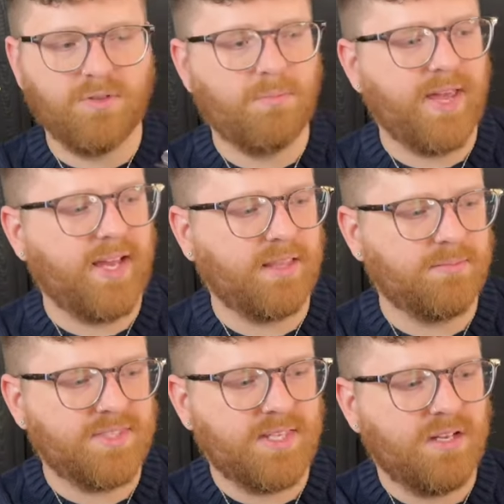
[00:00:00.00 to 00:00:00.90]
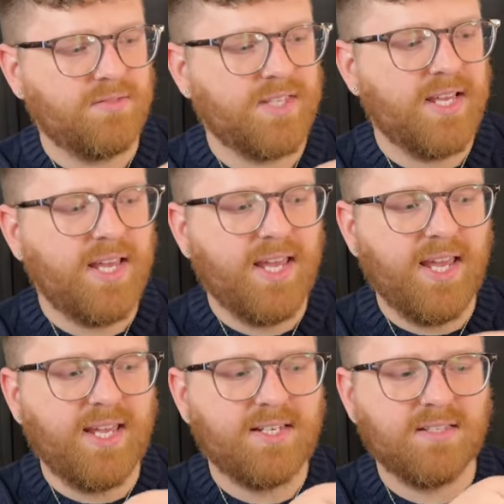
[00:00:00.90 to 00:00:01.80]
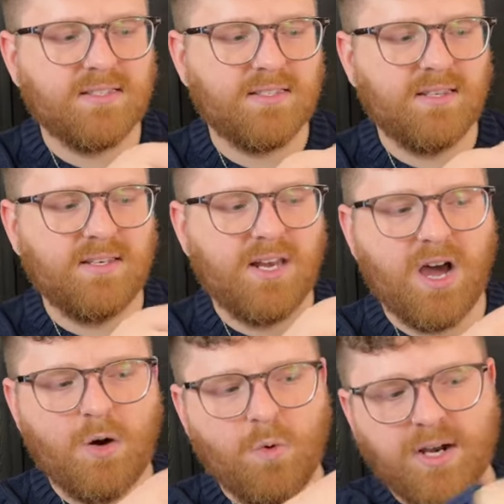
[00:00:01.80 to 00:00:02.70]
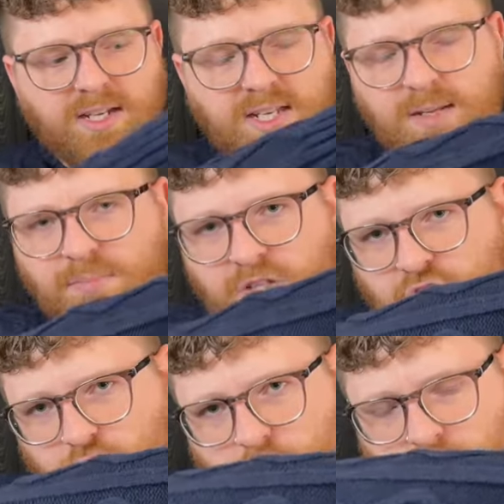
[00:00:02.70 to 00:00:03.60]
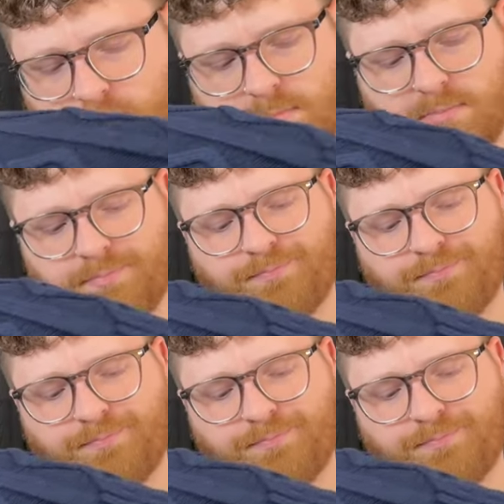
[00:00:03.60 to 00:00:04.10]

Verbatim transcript: the bag themselves. It does not want to keep the charm